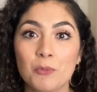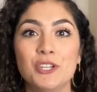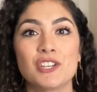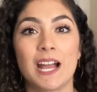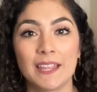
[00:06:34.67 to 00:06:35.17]

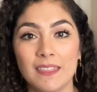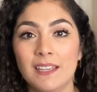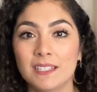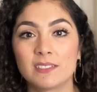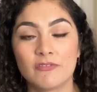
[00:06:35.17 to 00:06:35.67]
which I
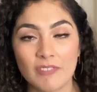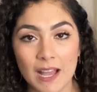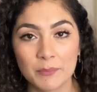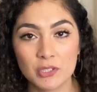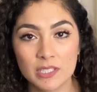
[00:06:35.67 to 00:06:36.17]
think is
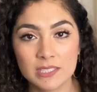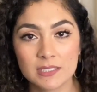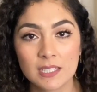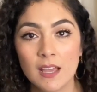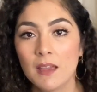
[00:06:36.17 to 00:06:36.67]

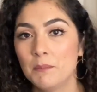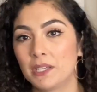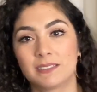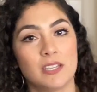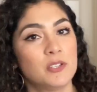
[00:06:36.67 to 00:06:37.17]
fabulous
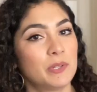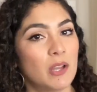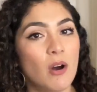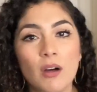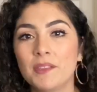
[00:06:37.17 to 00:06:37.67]
because I do
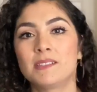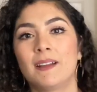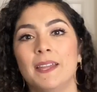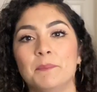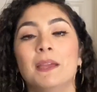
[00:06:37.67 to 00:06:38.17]
it all the
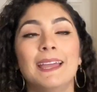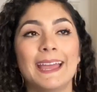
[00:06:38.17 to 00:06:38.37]
time.